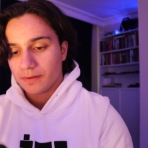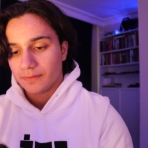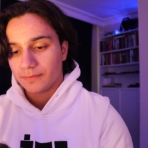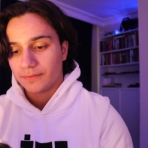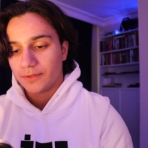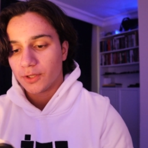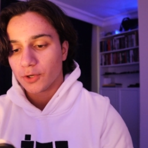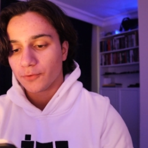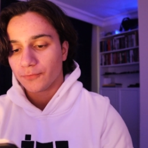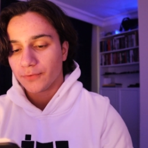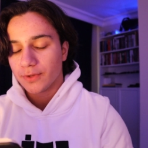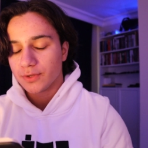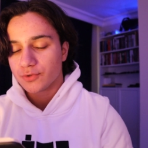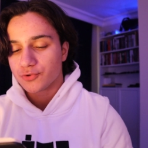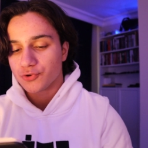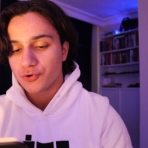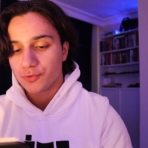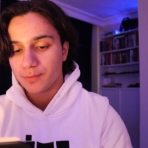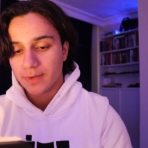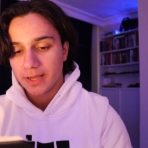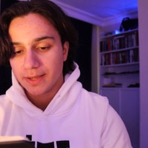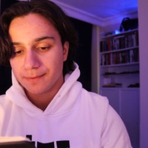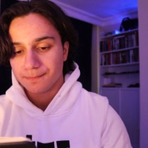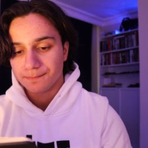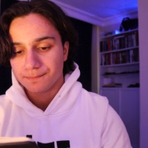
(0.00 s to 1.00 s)
Dear future
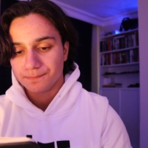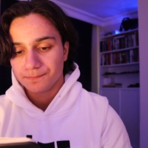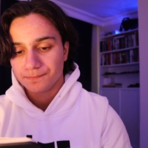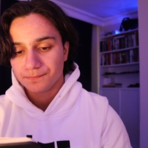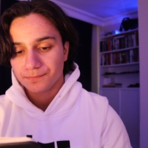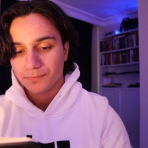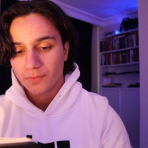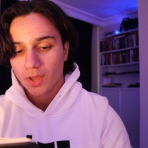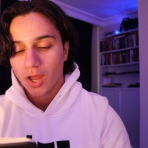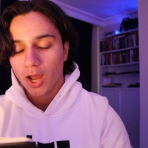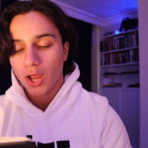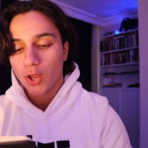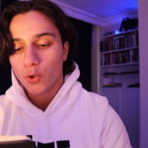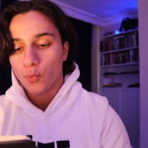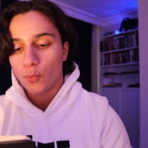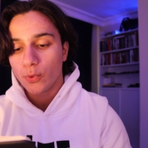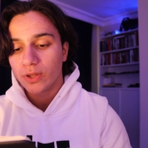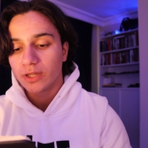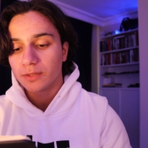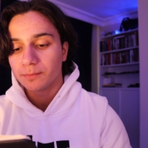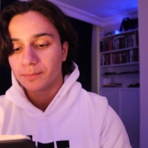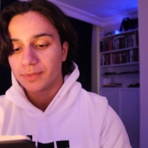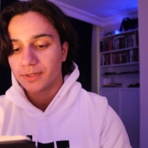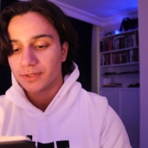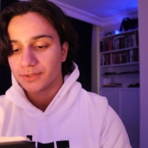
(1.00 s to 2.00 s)
me, I
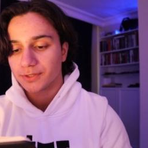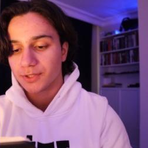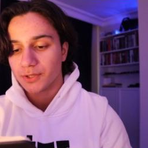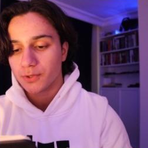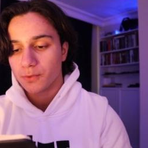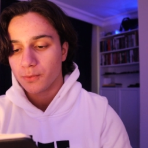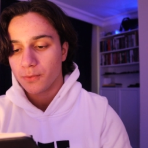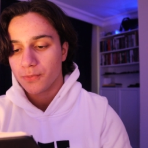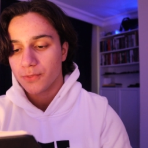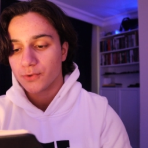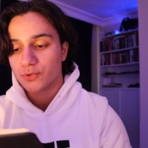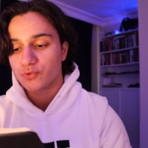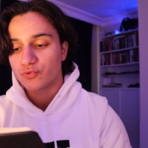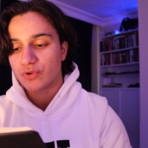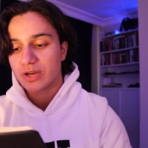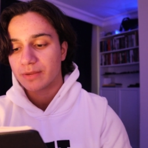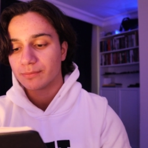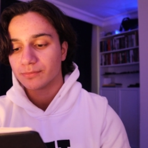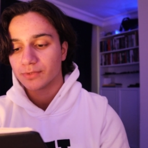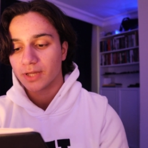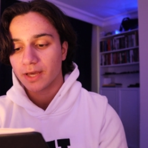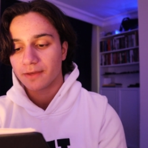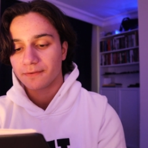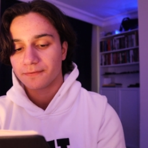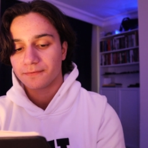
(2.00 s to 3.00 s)
will build you the
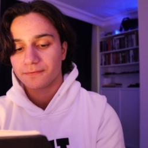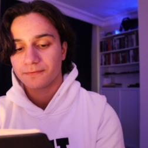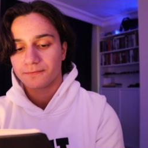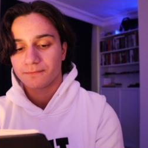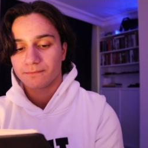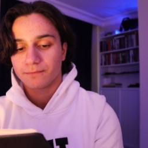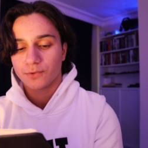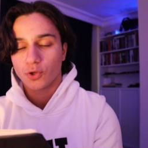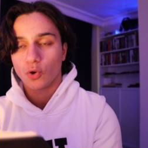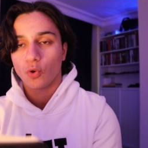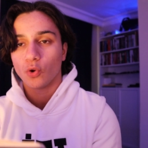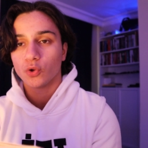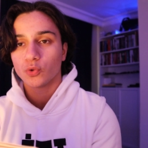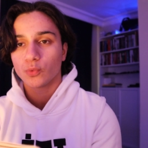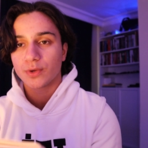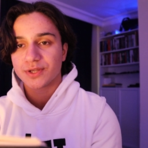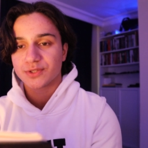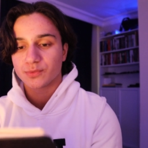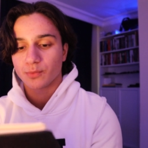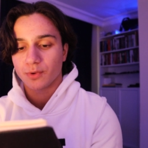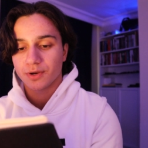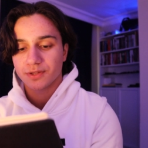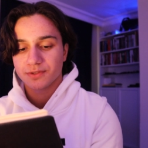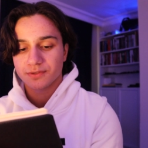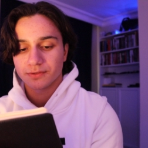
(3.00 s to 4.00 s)
dream life you
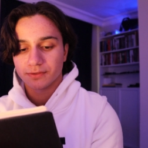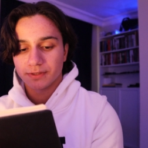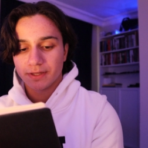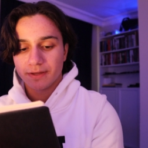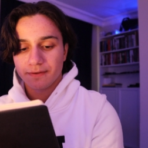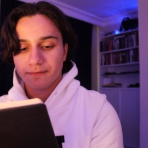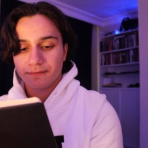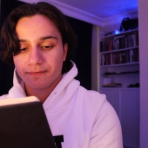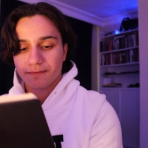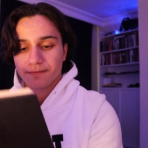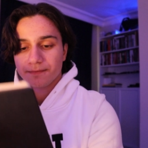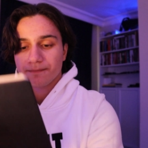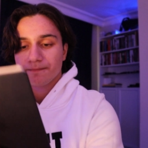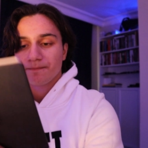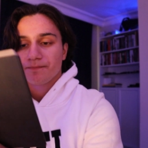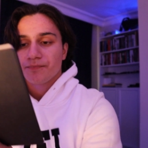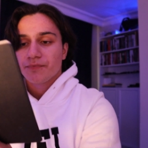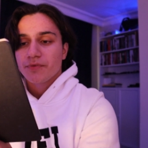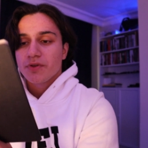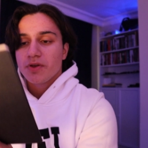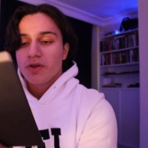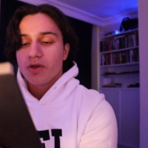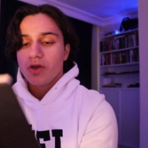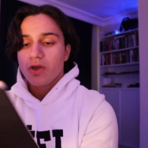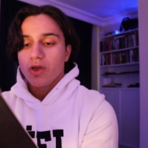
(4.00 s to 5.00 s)
always wanted to live.
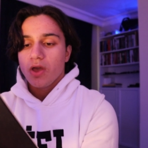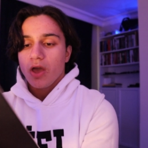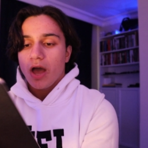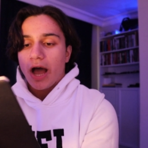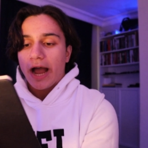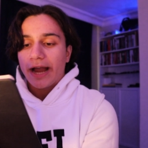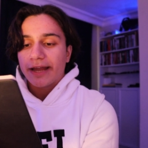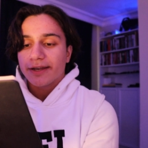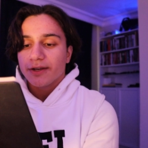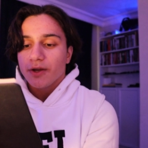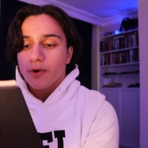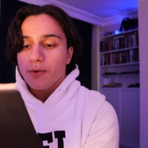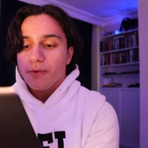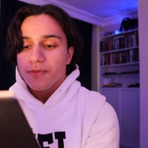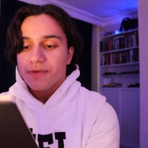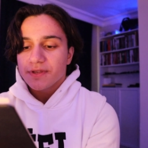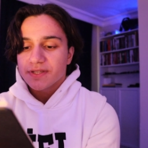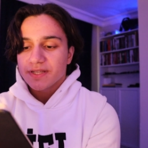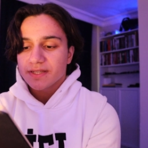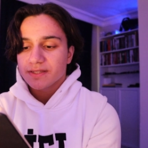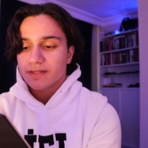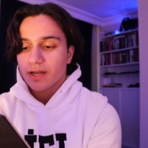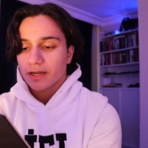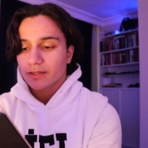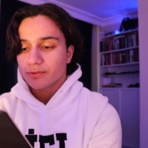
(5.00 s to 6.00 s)
I know this
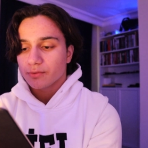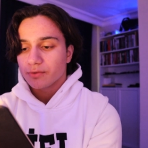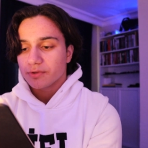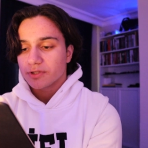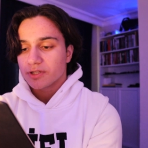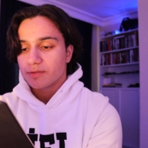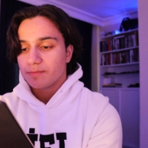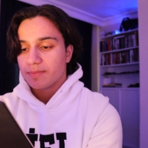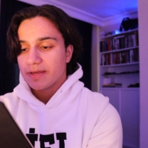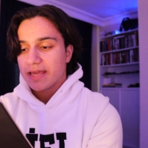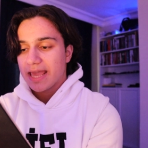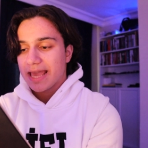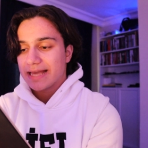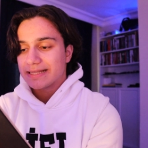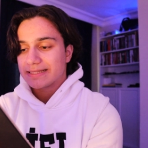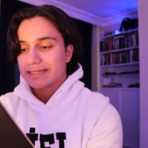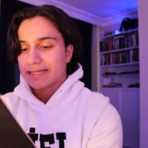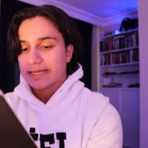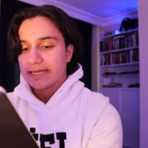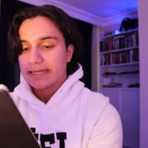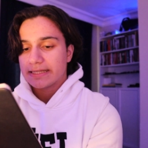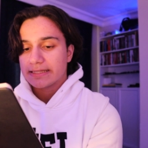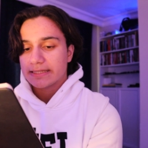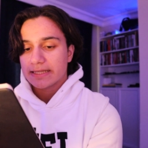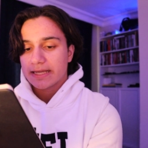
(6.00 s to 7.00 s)
is not going to be as
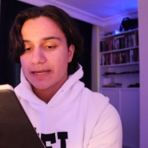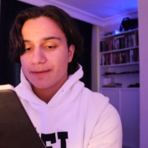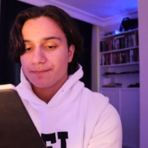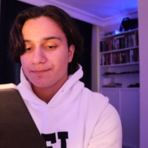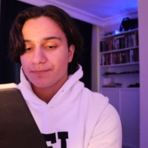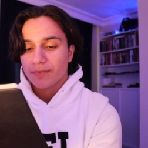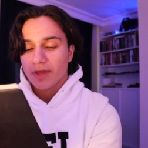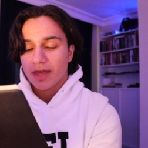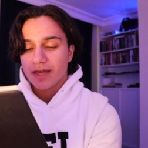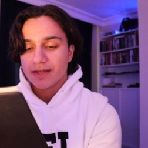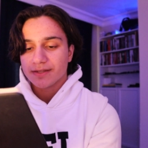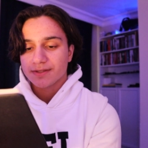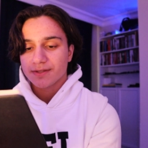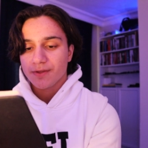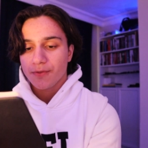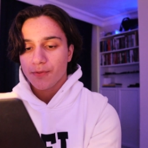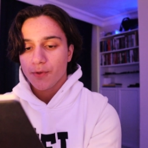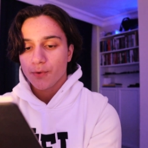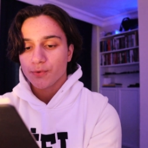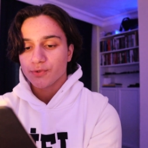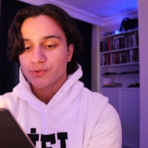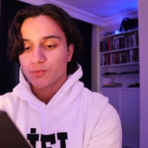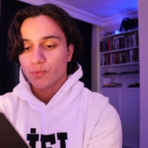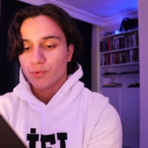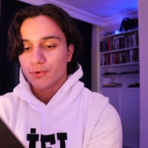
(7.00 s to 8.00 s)
easy as
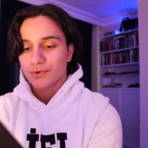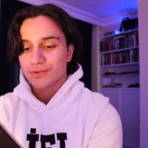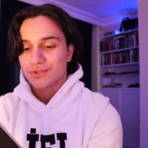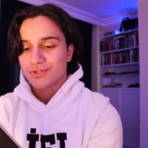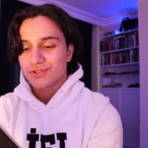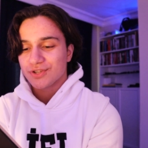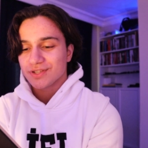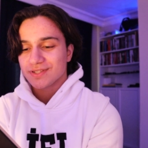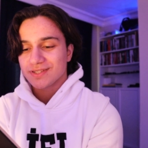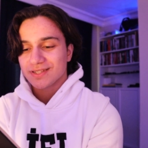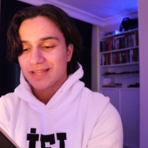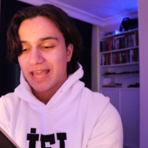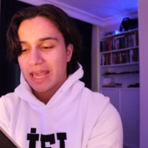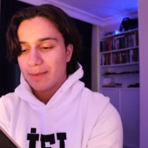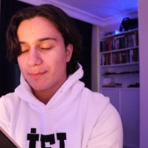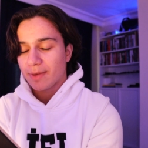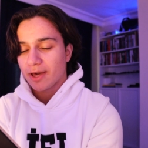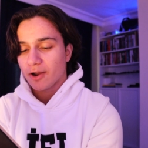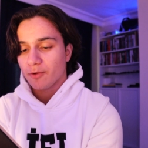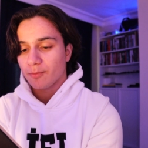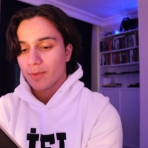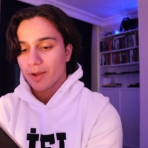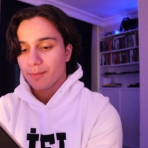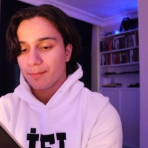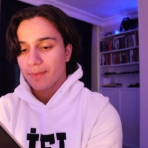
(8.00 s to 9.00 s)
those words just came
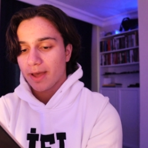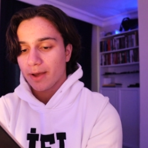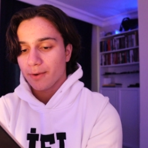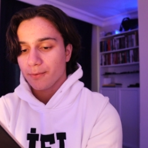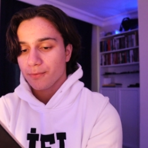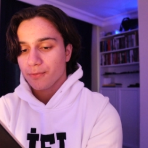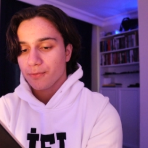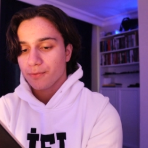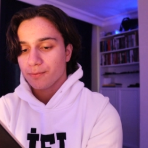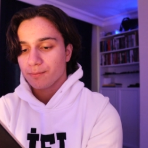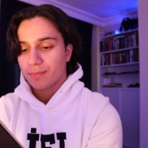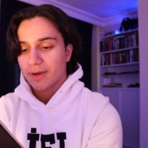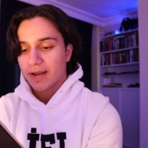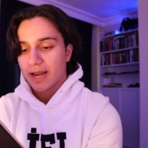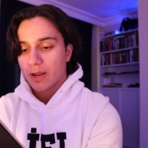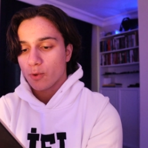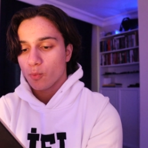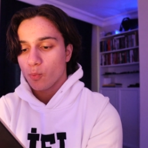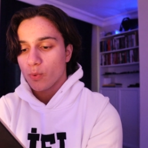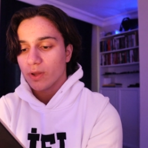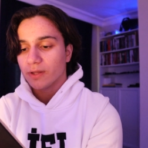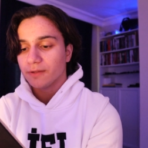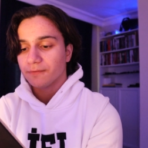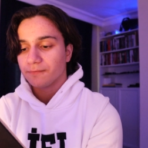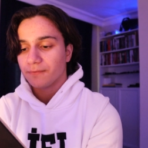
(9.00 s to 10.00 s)
out of my mouth, but I
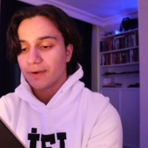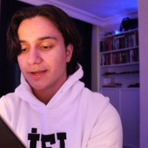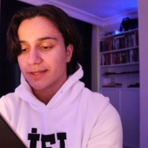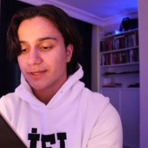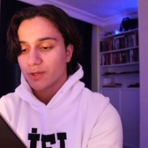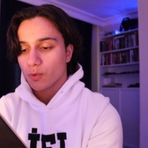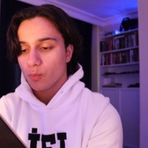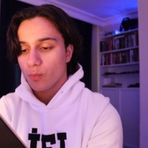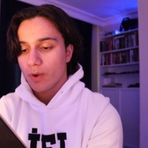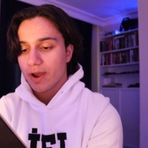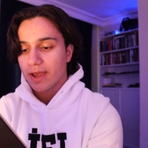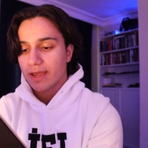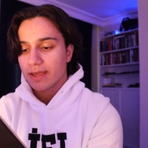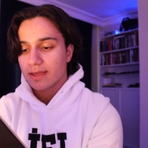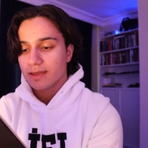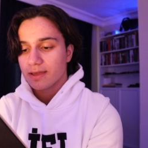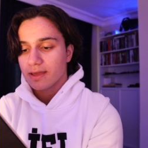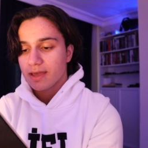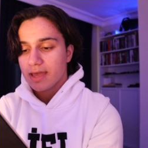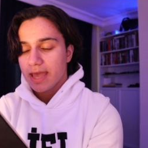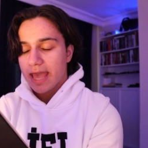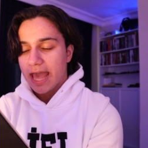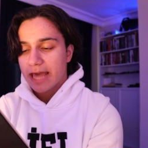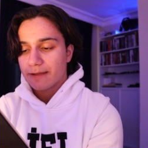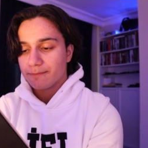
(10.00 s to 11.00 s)
will find a way
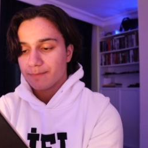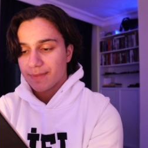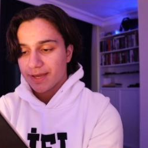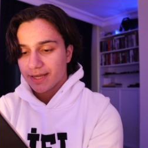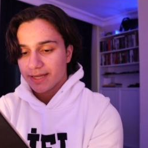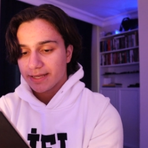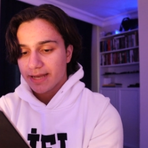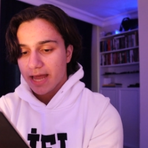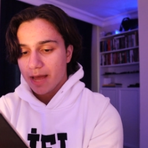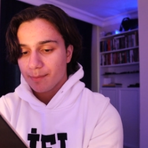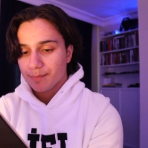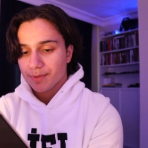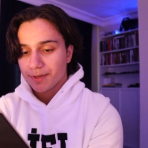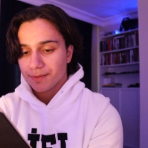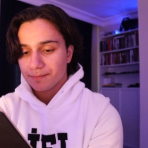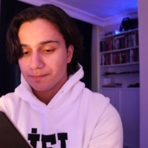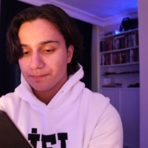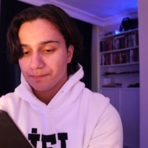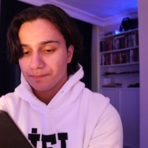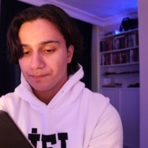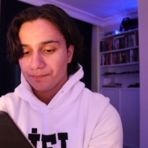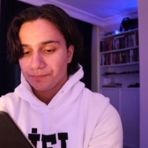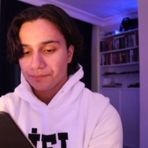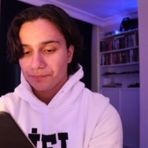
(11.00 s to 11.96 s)
and make it happen.